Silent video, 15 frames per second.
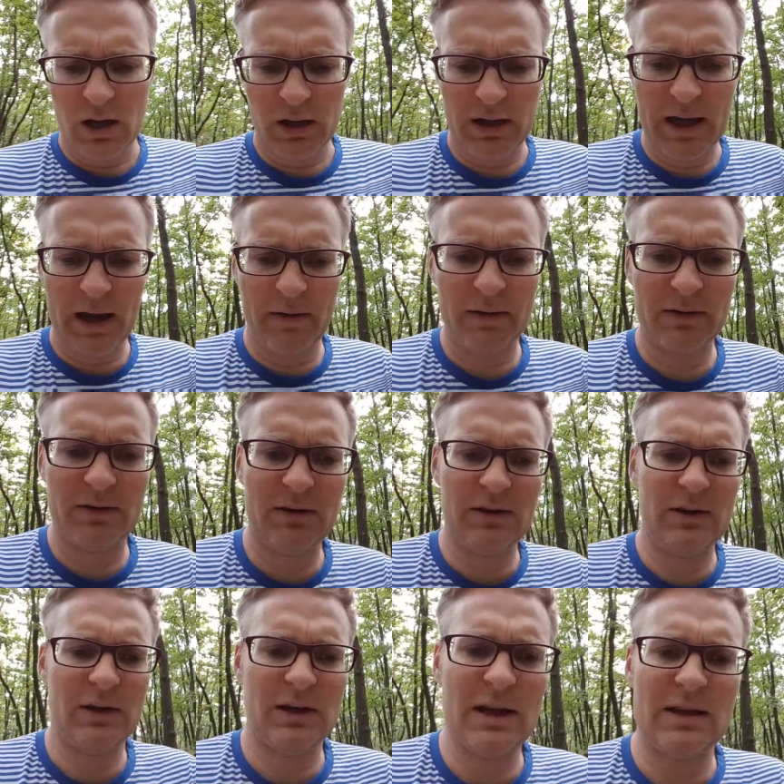
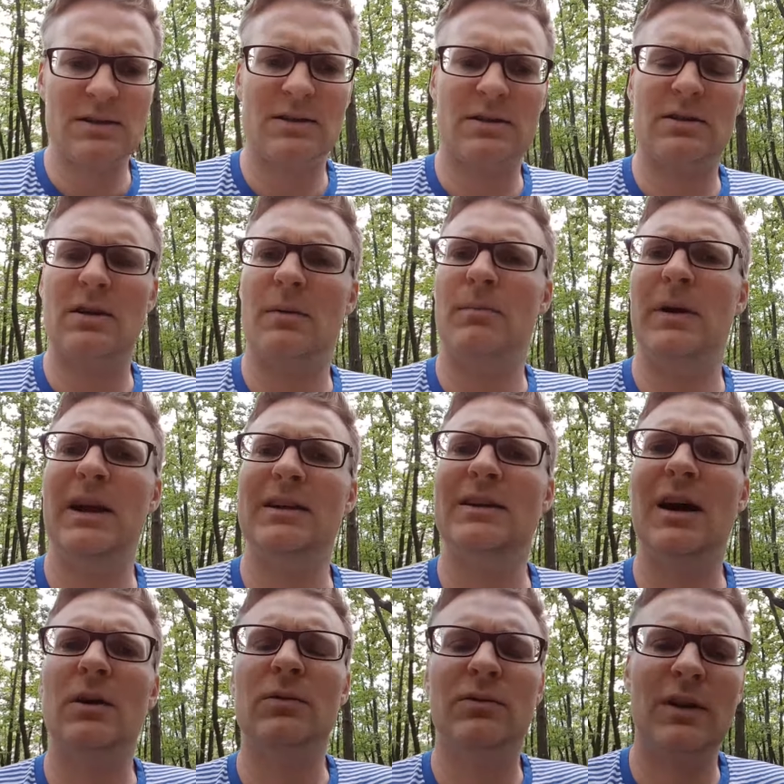guarantee against
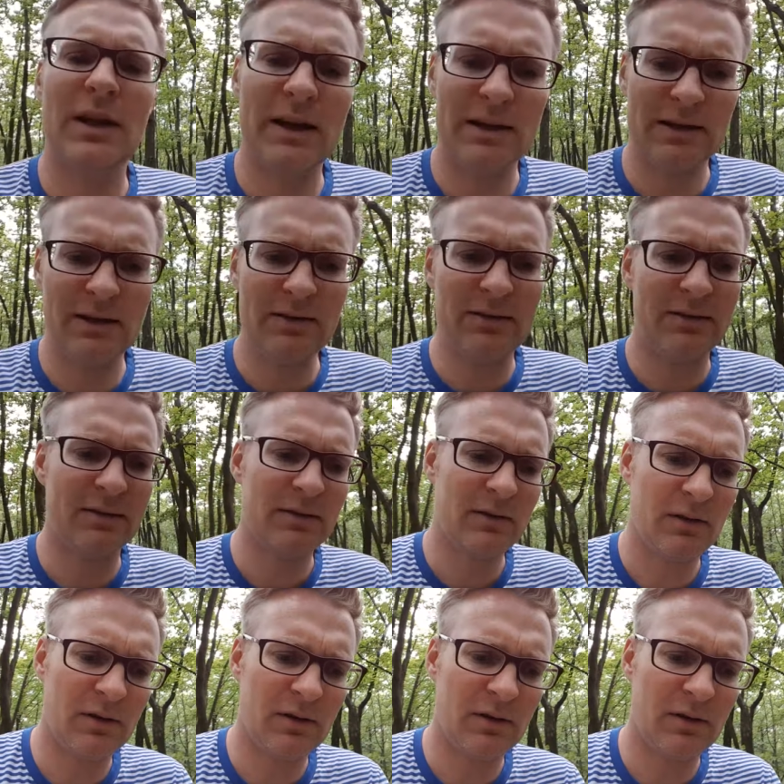breakdowns like this.